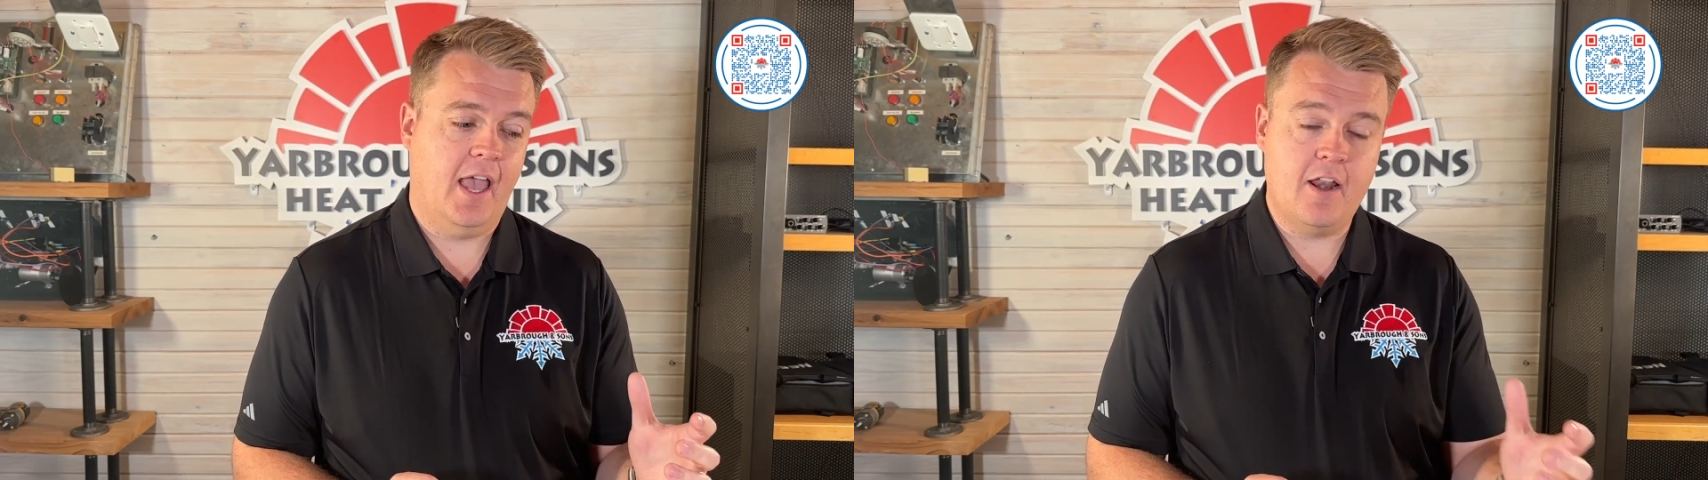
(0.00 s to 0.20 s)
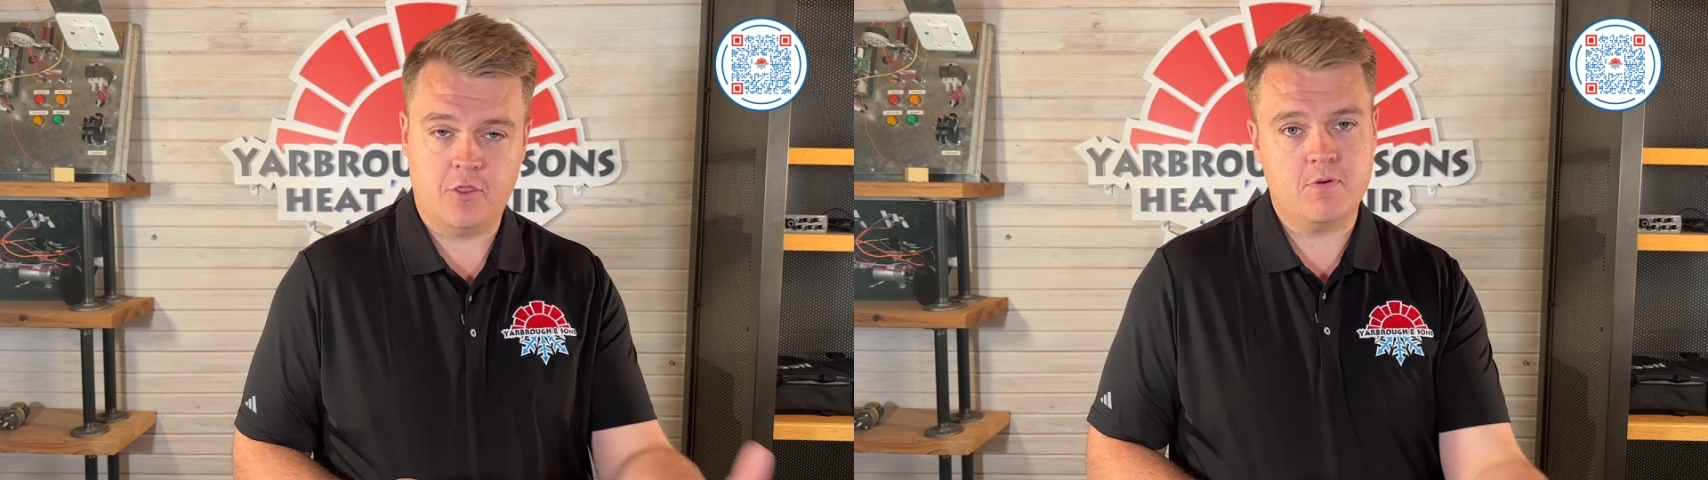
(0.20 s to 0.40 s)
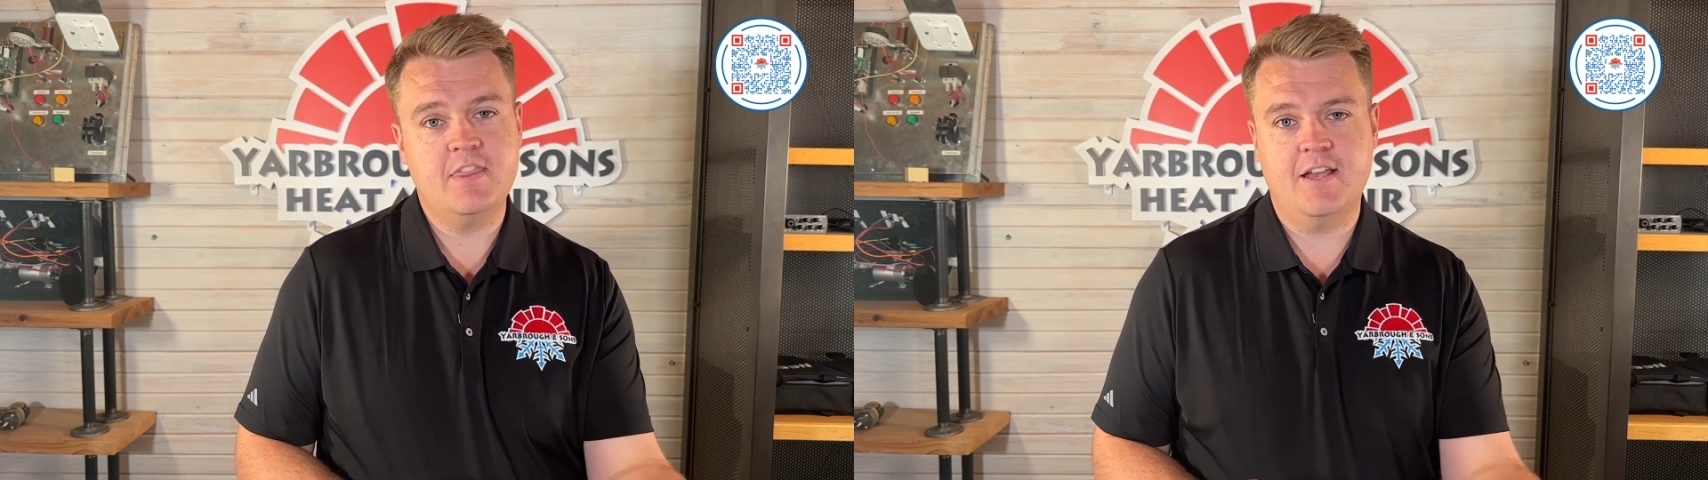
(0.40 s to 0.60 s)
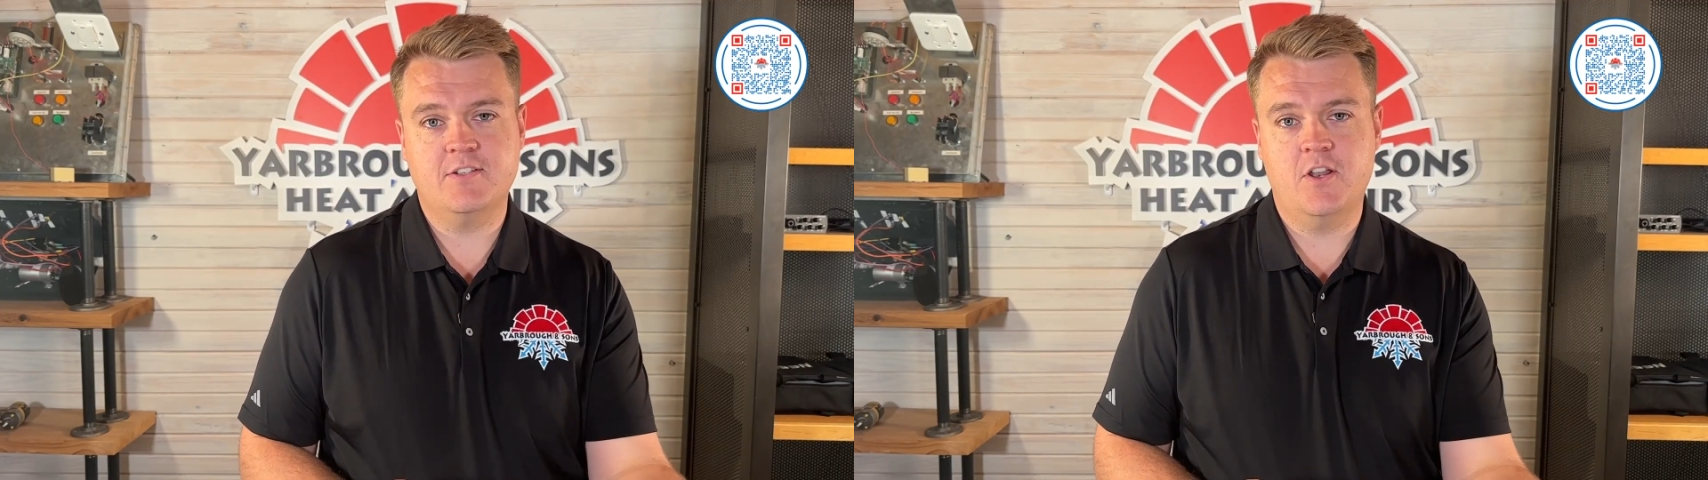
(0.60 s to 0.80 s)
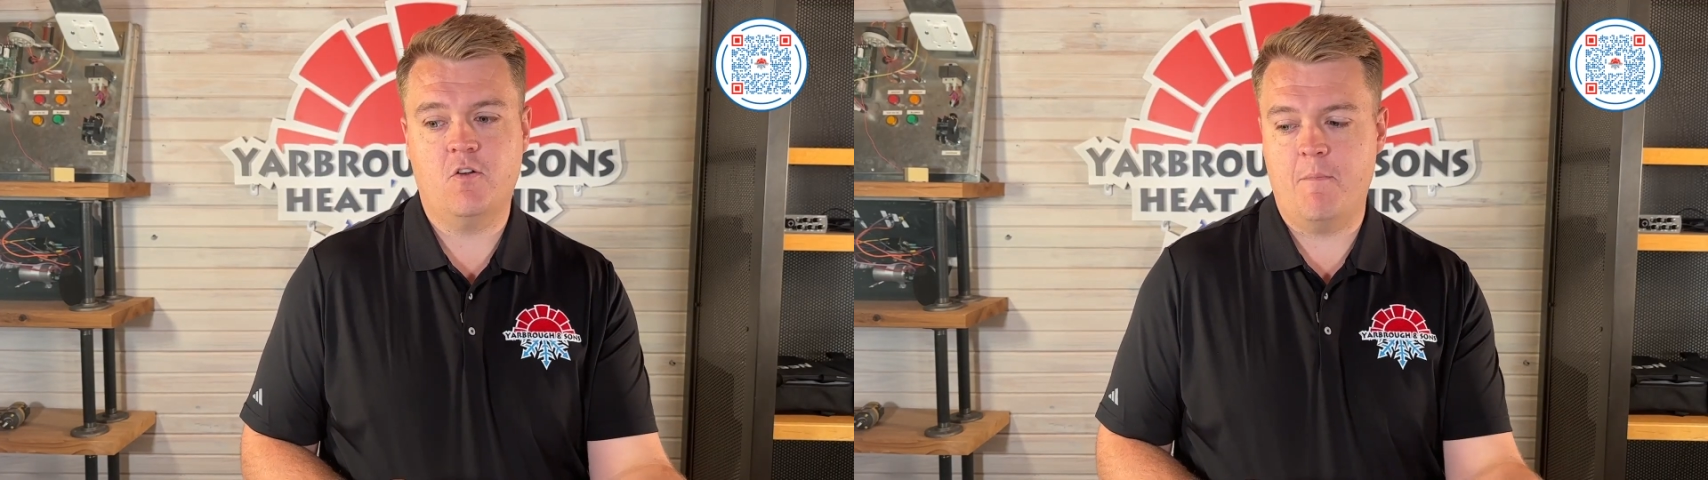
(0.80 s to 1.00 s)
at a
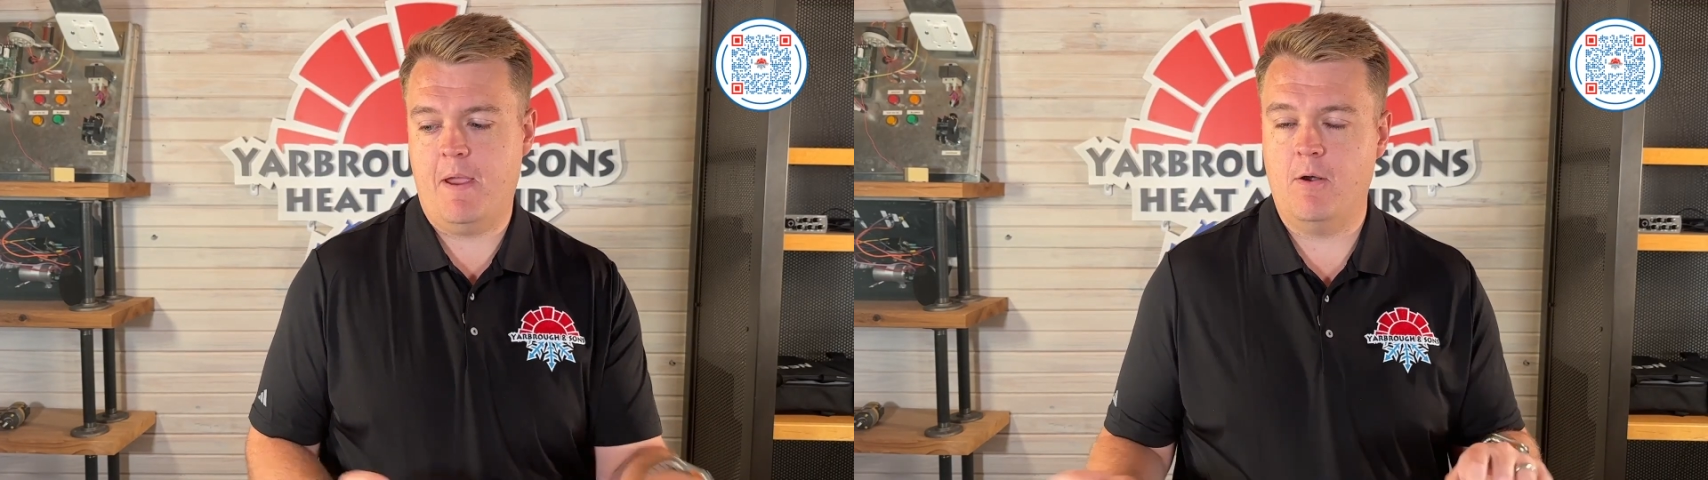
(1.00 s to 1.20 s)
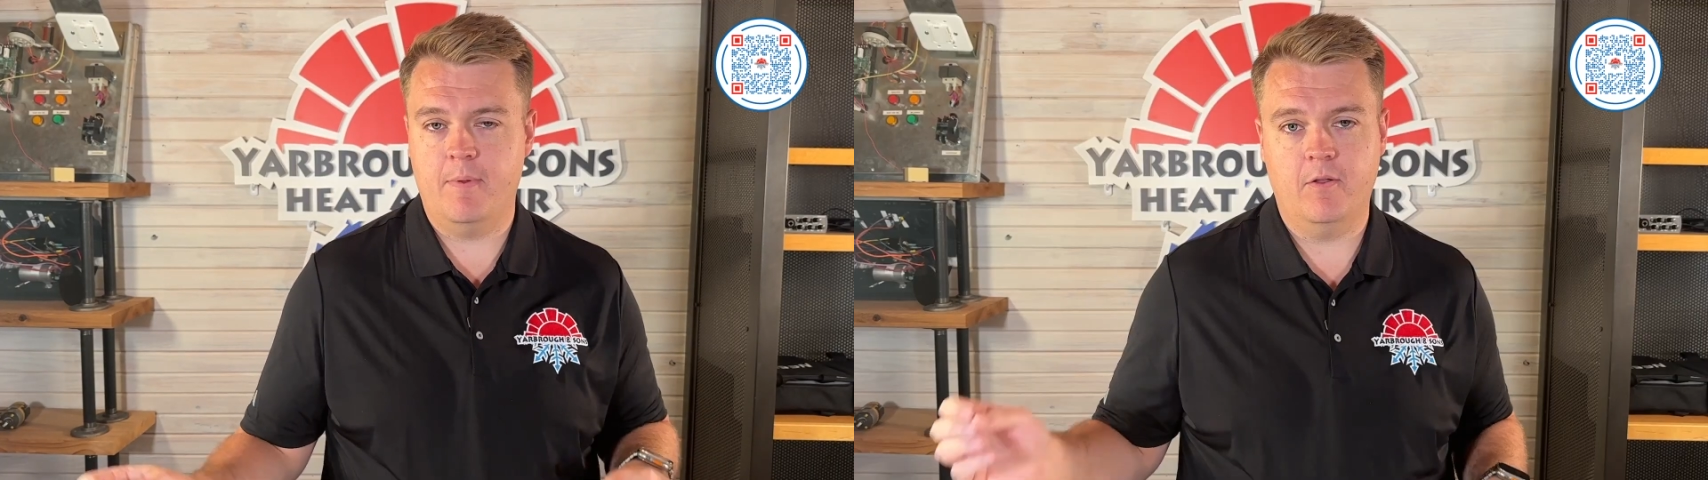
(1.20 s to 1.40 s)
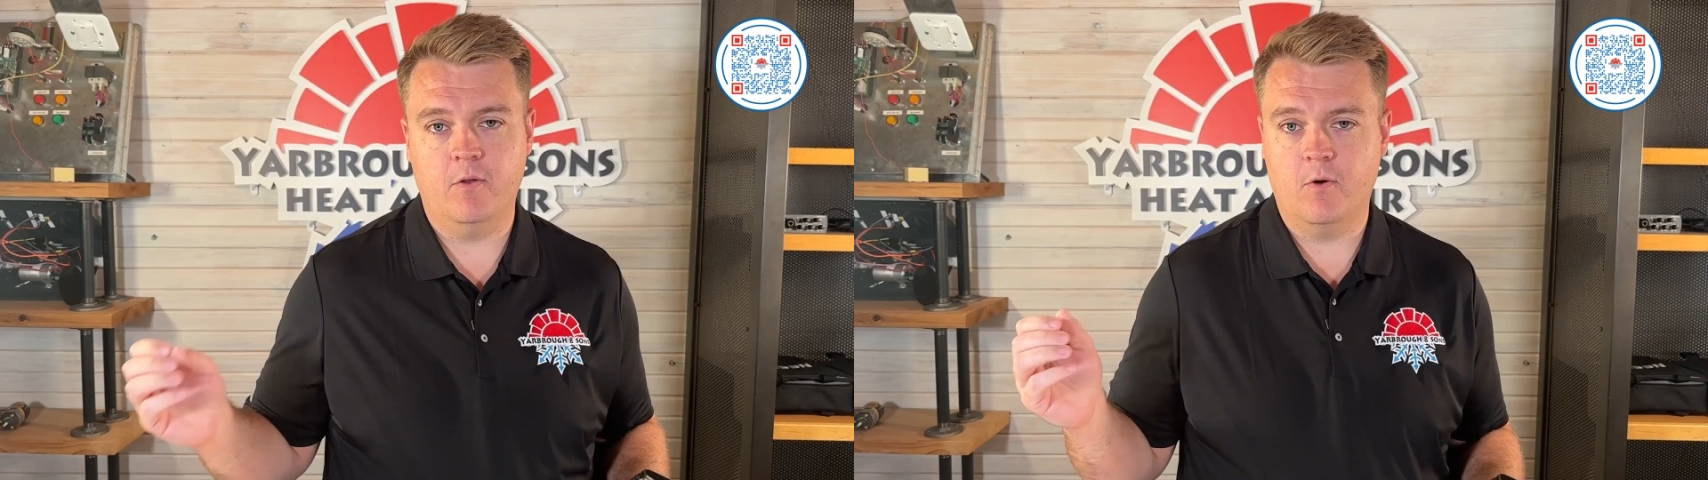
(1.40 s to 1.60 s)
$3,000 repair bill